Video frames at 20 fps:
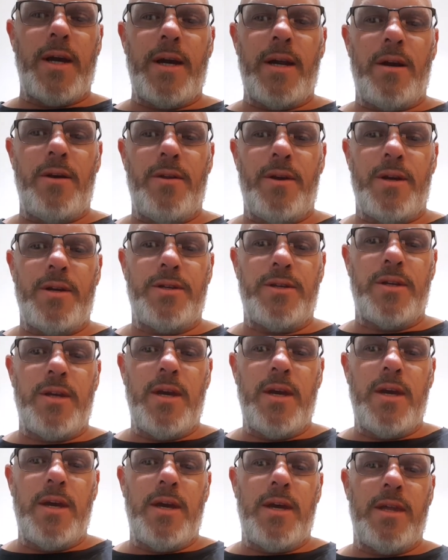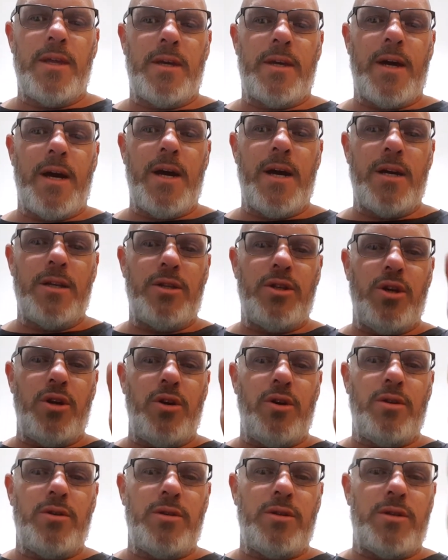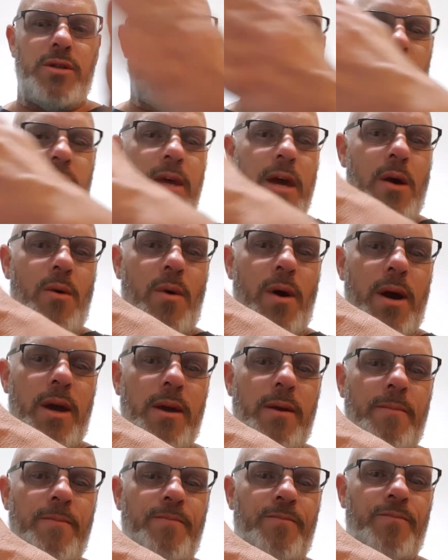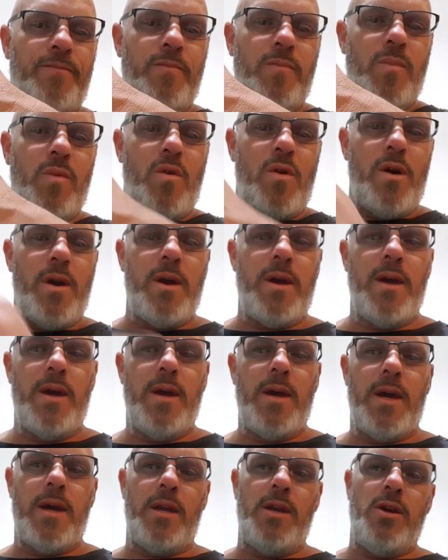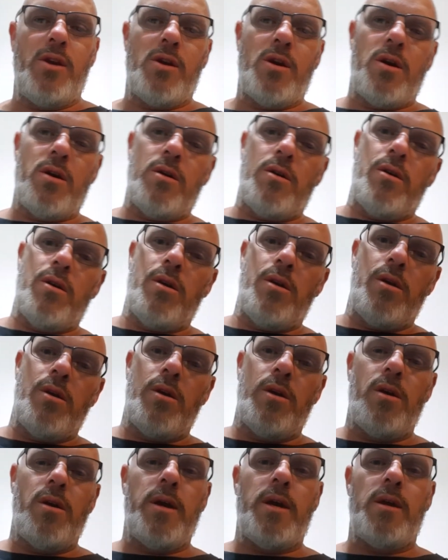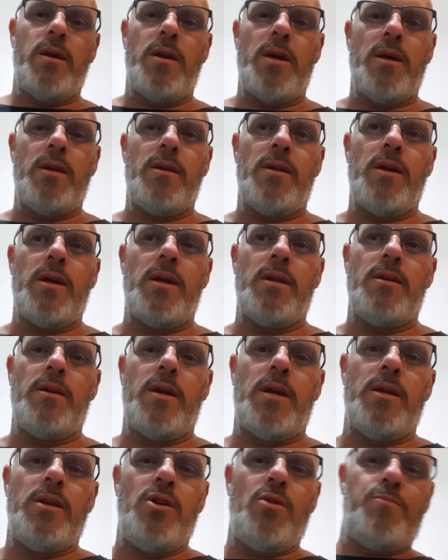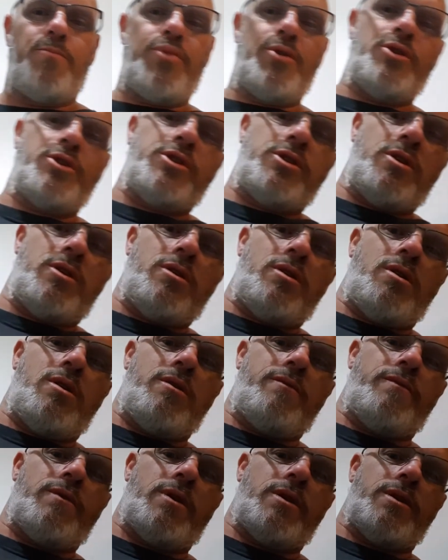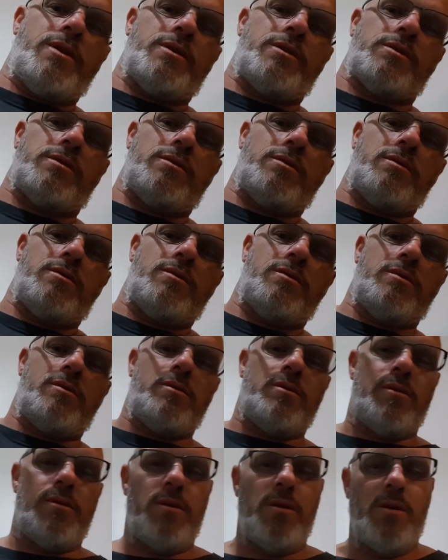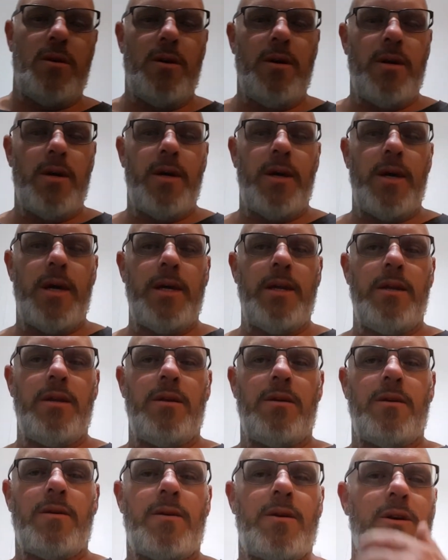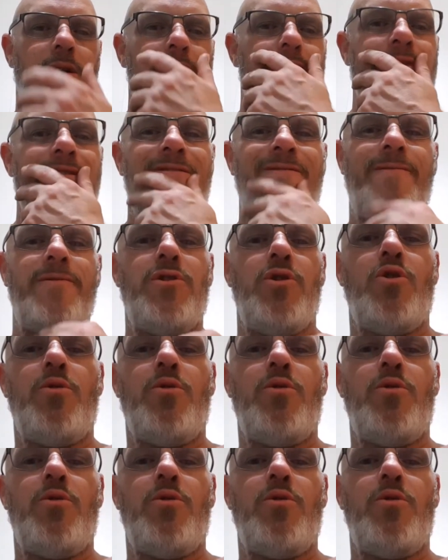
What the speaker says: like this, and the car turns that way, right? And you go, and you're pushed over like this, and because your